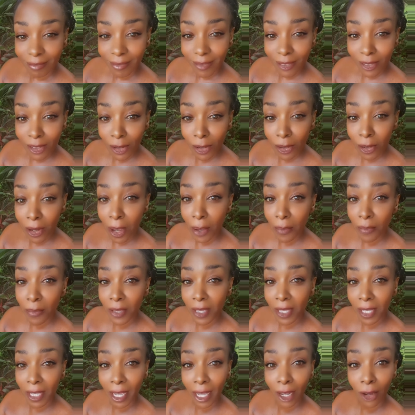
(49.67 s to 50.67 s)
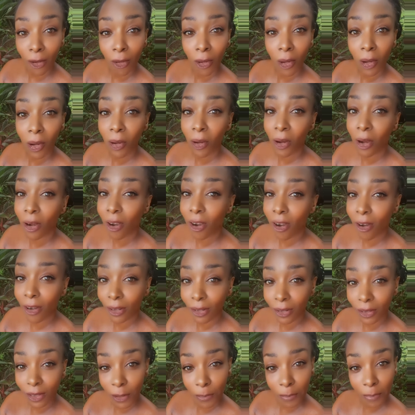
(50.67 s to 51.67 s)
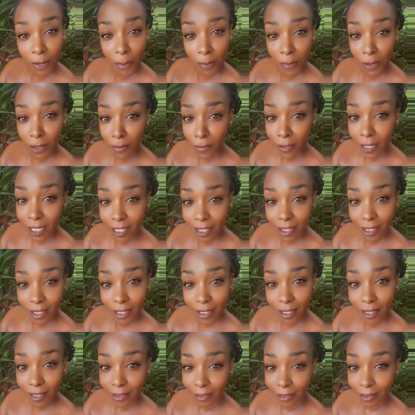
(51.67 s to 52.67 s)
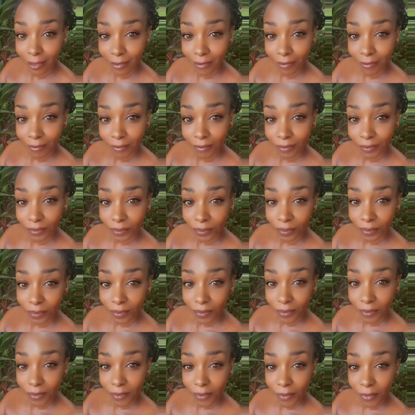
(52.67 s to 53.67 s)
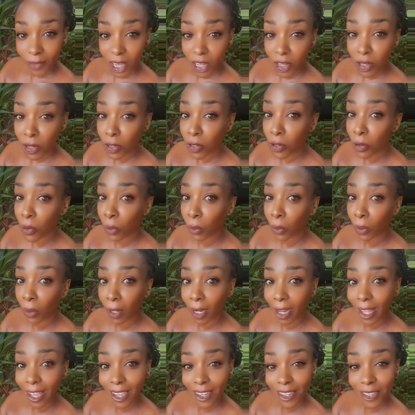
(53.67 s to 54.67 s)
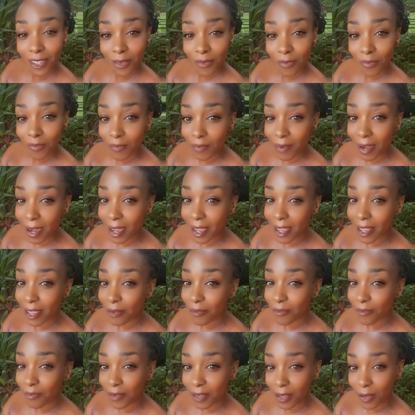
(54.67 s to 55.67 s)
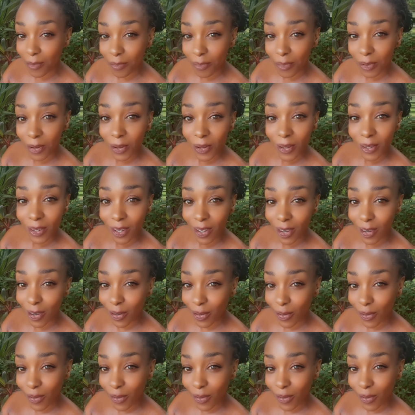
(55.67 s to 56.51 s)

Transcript: to Nabi and all the puppet masters to let my people go.